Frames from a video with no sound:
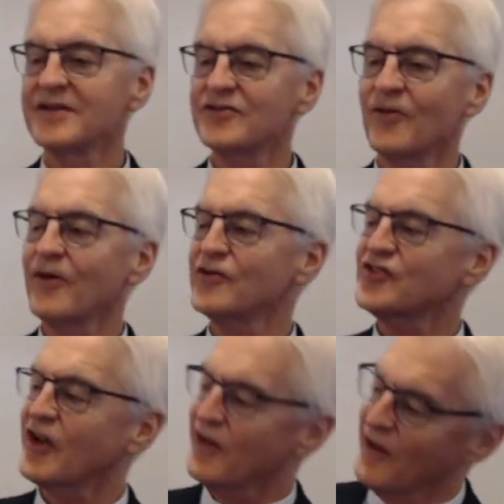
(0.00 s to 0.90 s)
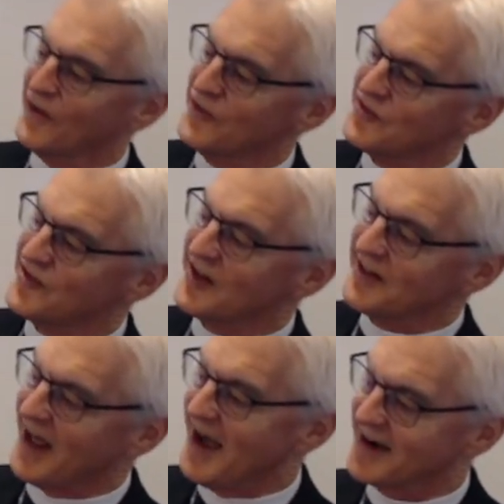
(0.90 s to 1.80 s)
doors closed
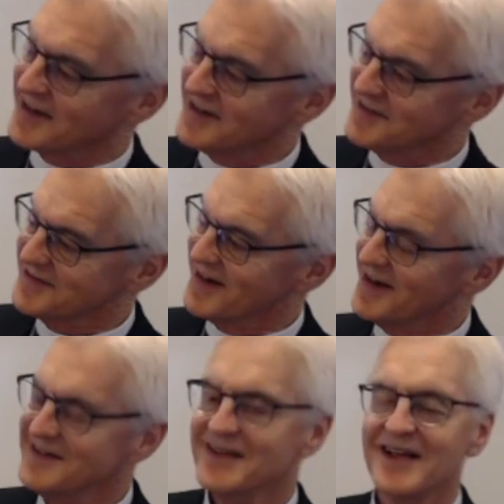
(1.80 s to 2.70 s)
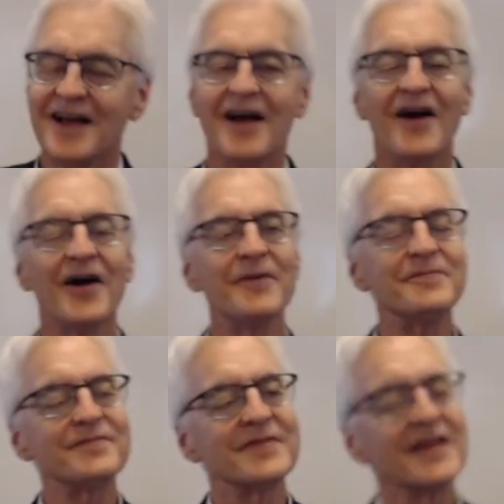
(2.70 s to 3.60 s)
and locked, right?
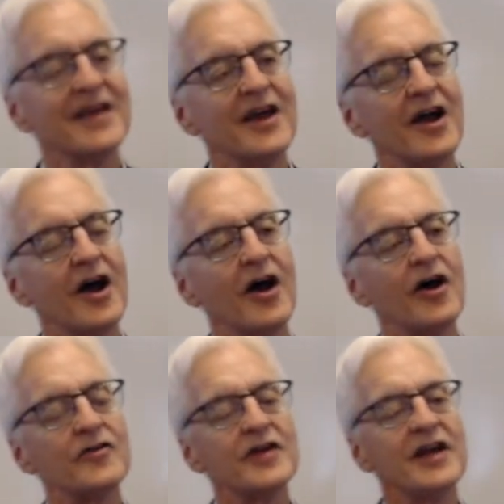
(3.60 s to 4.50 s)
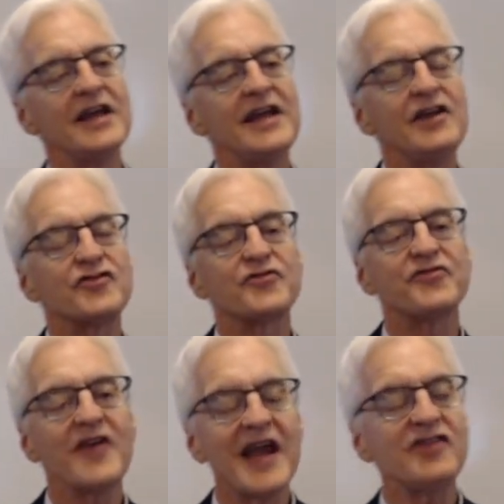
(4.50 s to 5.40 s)
Um, uh, he's
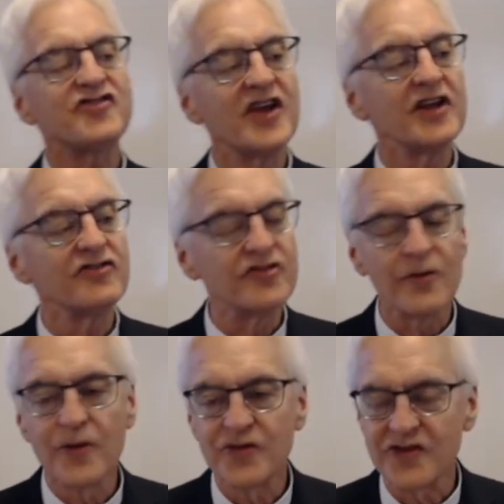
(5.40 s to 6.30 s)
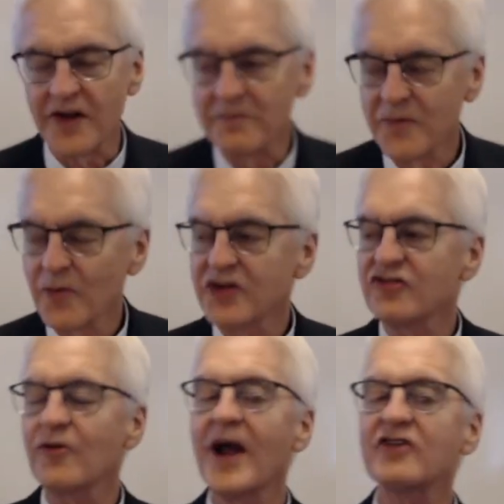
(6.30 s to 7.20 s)
facing Jerusalem. What
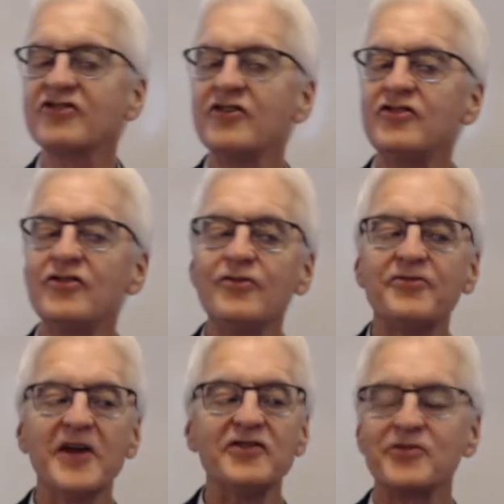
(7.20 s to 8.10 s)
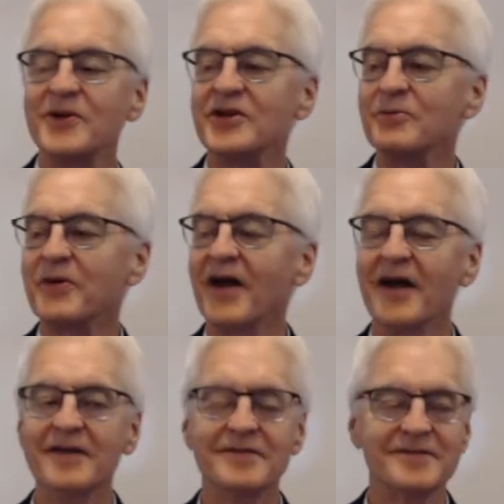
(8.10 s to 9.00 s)
direction do you face when you pray?